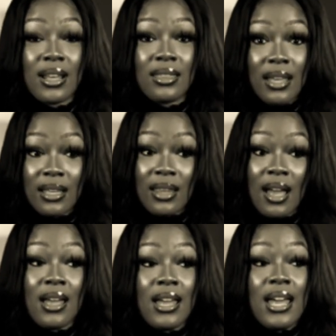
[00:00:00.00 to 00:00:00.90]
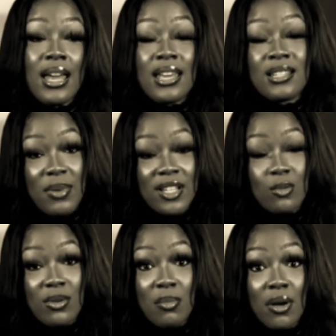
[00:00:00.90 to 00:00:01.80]
but she's just not my
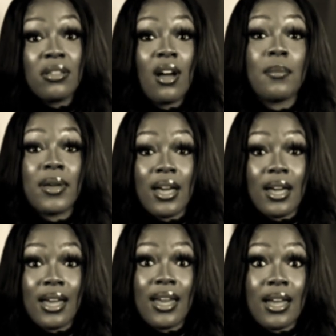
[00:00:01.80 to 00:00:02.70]
type in general,